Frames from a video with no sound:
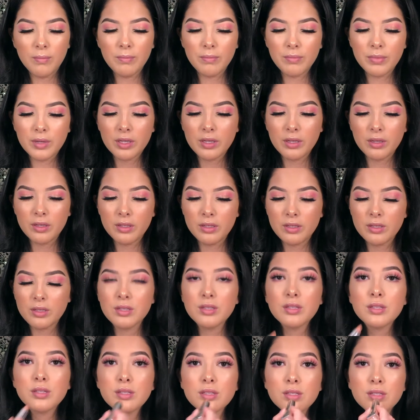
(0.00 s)

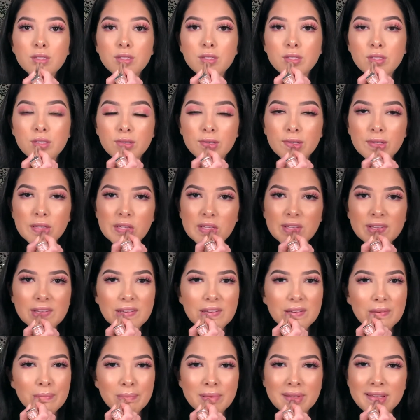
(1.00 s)
because this is
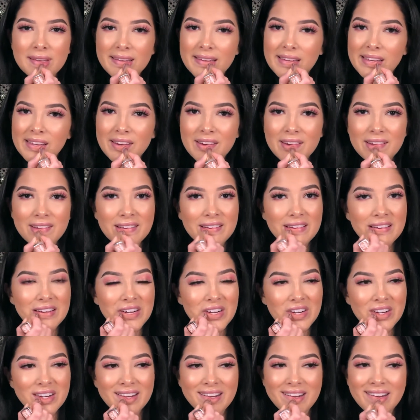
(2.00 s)
a pinky
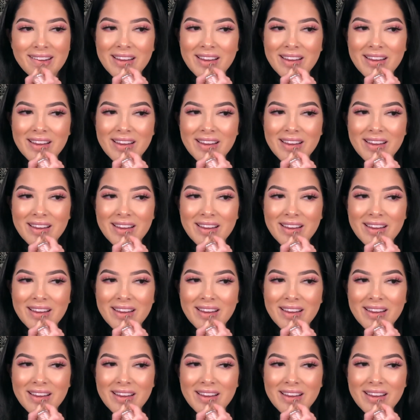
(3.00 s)
nude.